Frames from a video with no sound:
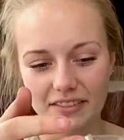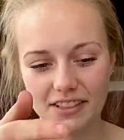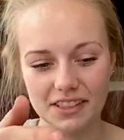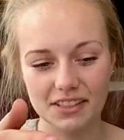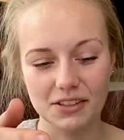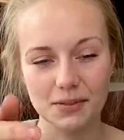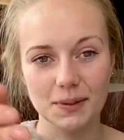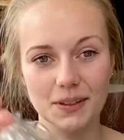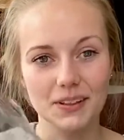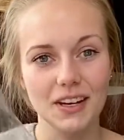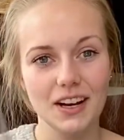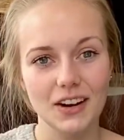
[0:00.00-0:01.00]
This is
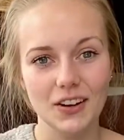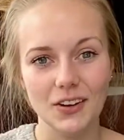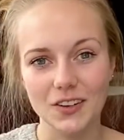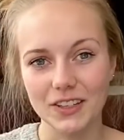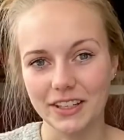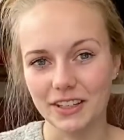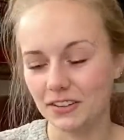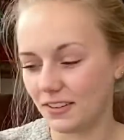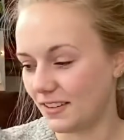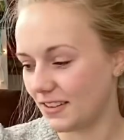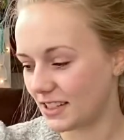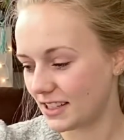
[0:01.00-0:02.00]
super old and
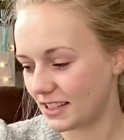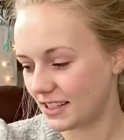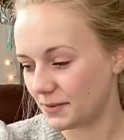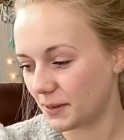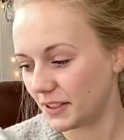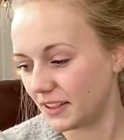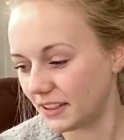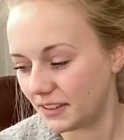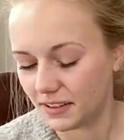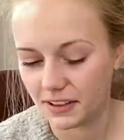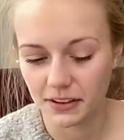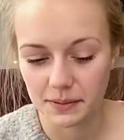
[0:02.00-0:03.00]
gross because it's been on there
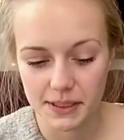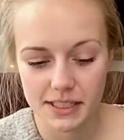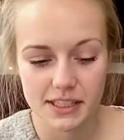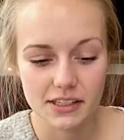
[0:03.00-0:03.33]
for 3 months.